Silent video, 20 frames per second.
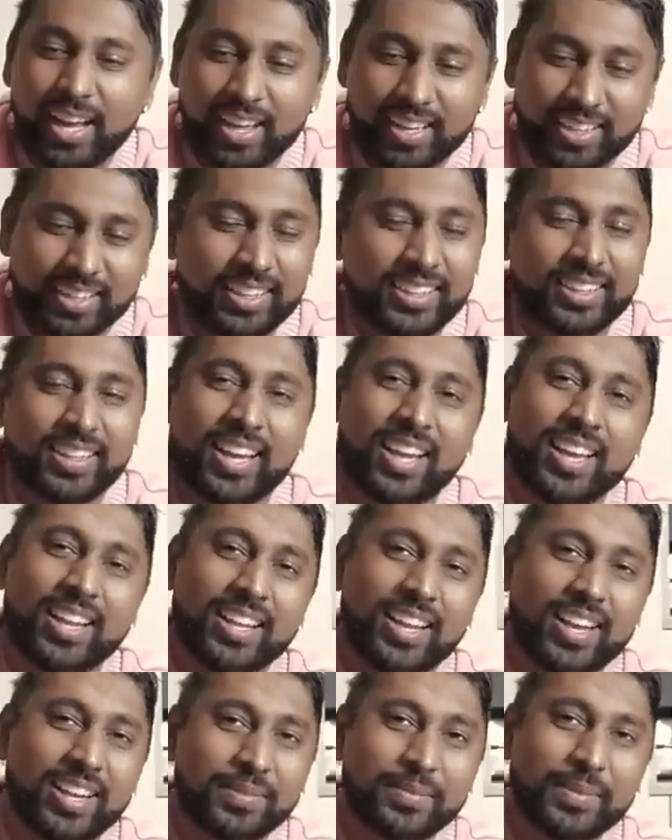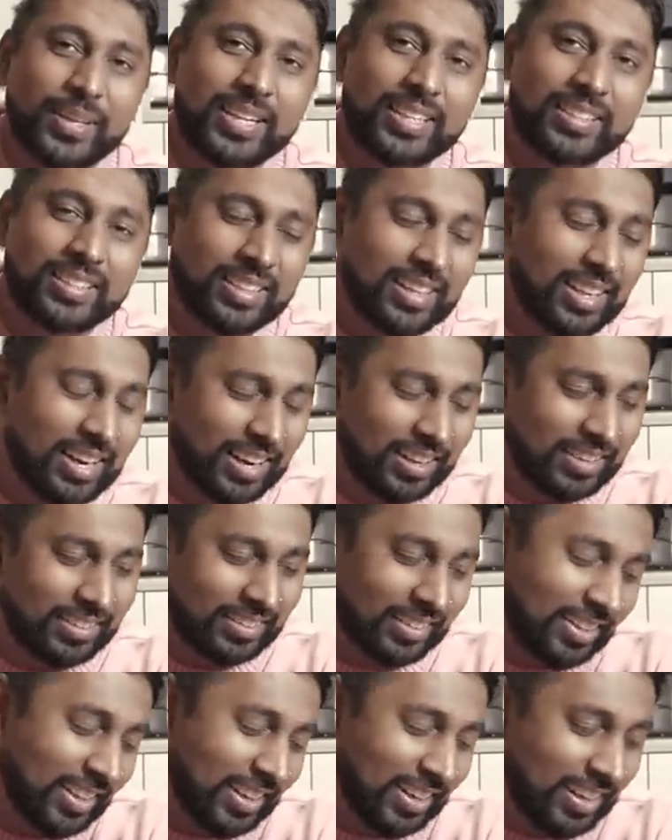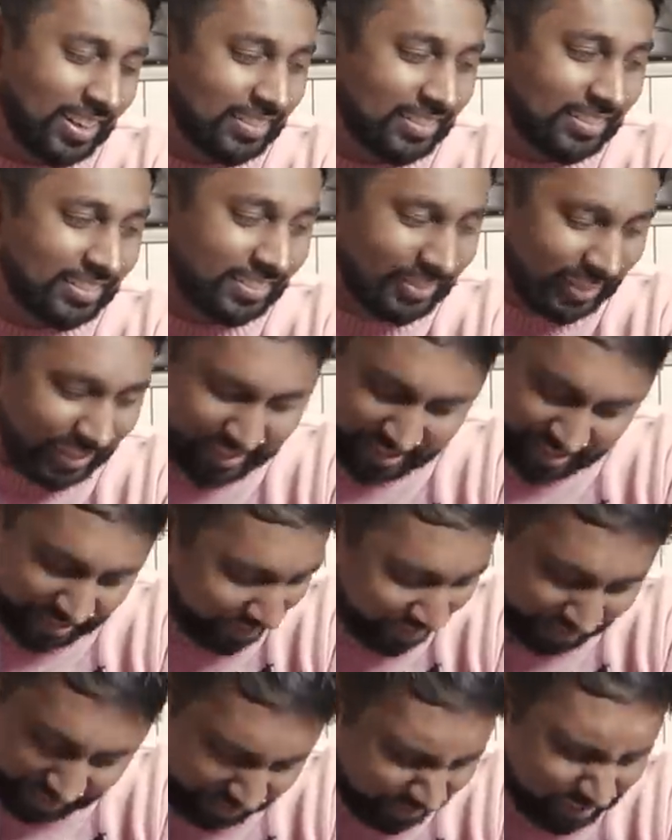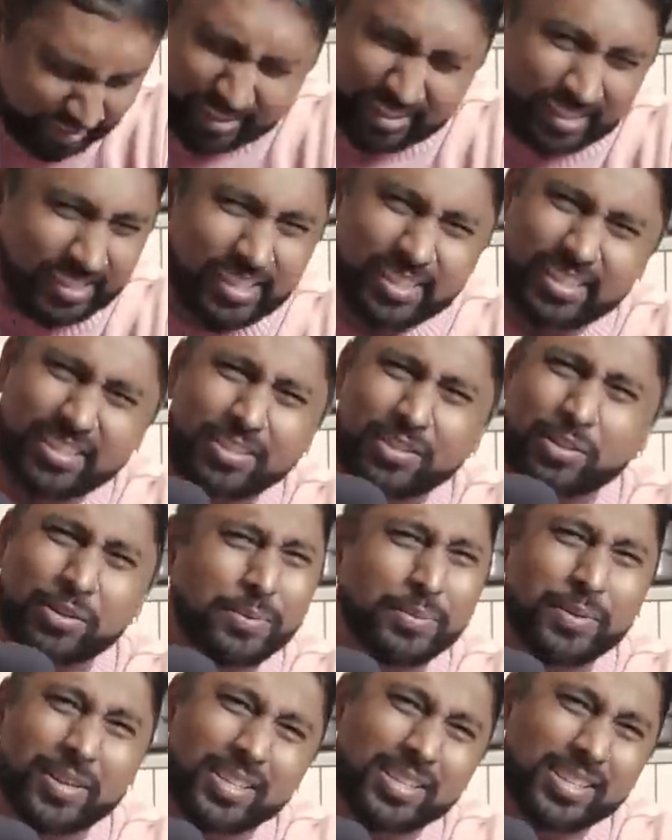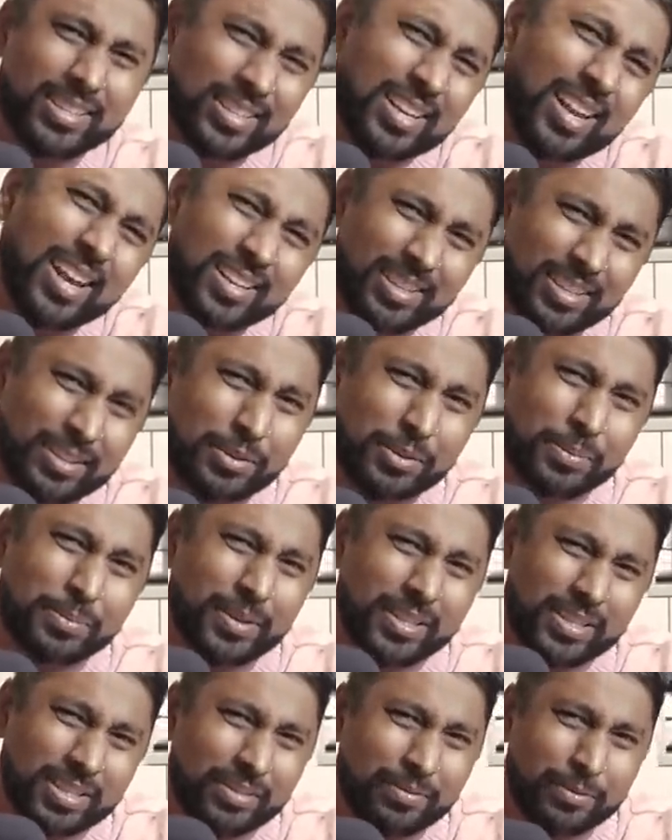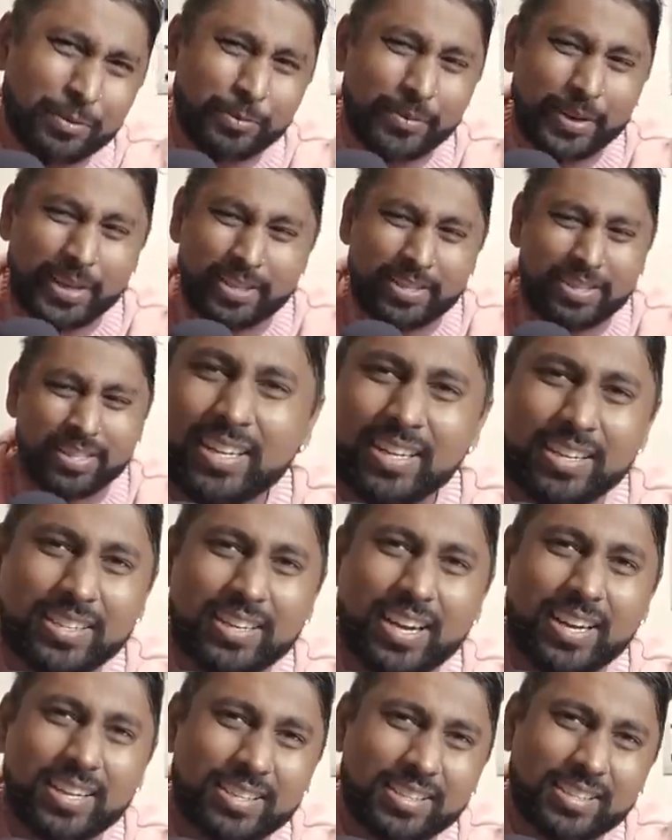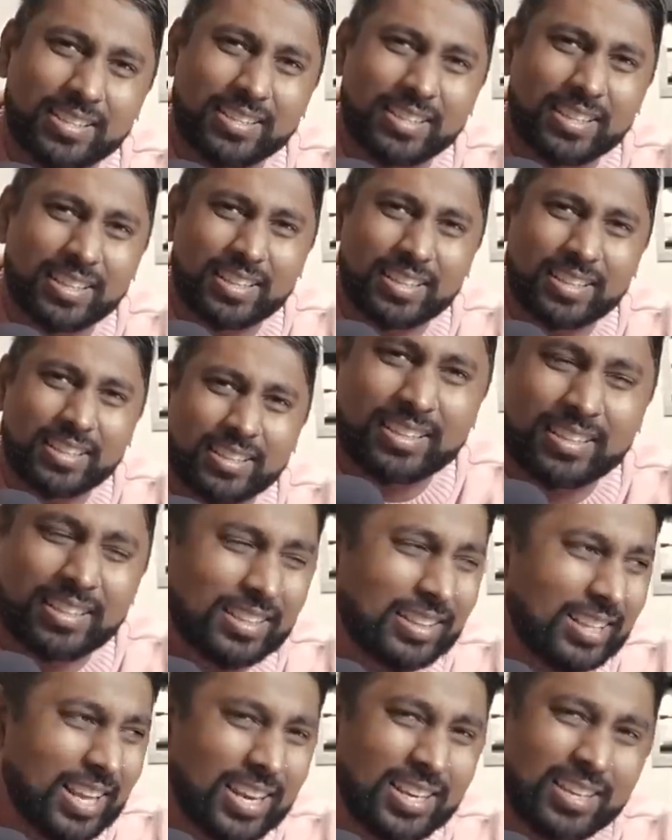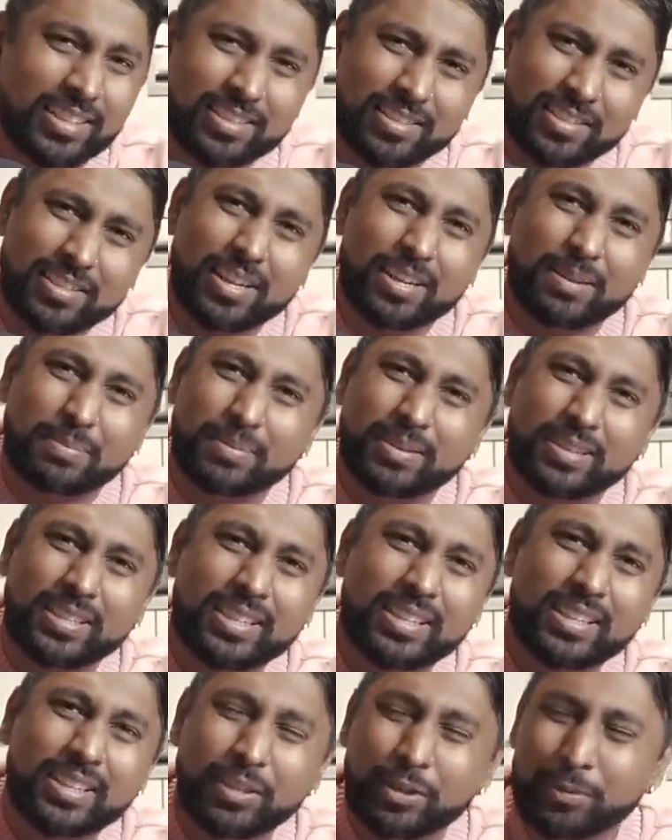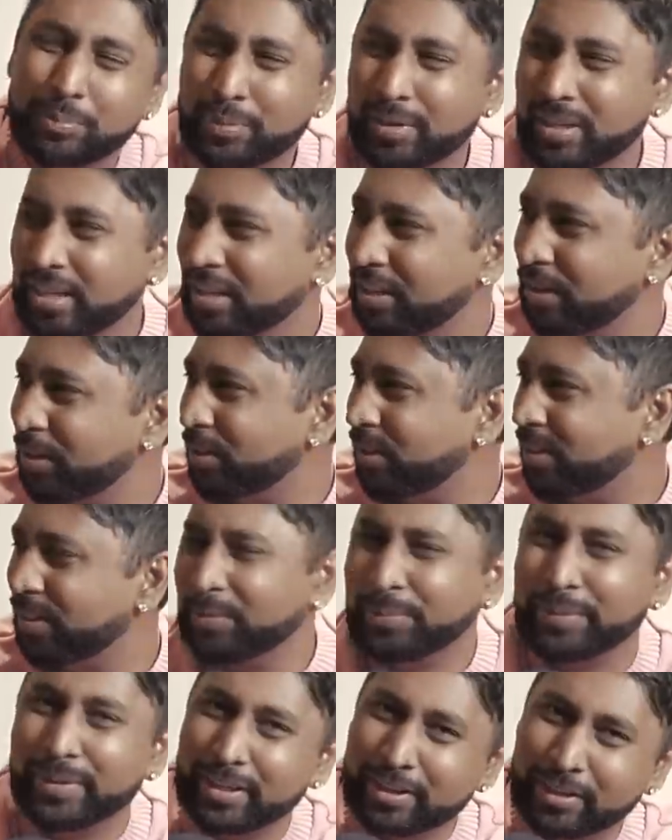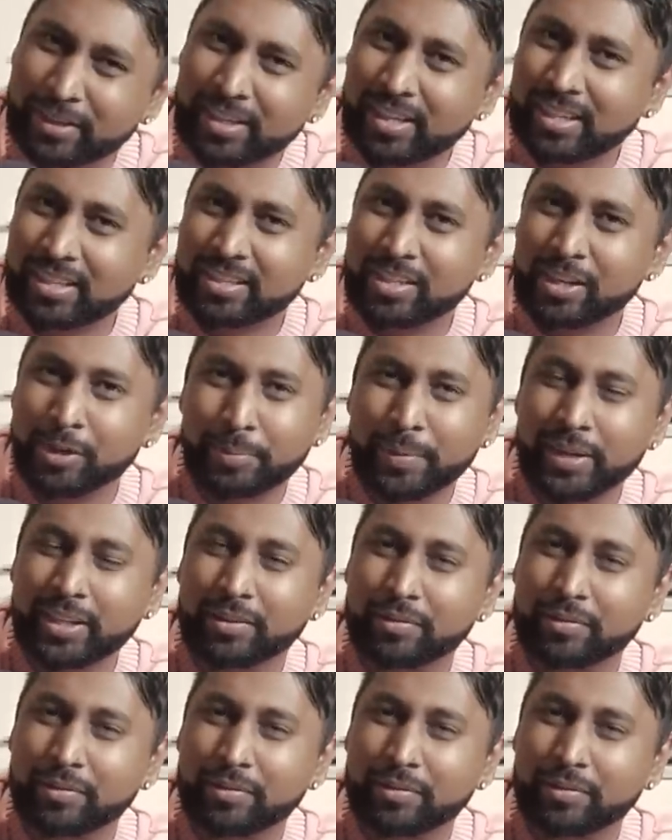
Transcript: Get the hell out, man. Get out. This is too much. Entirely too much information. Chase, Nathaniel, stop. You're putting you guys are gonna make the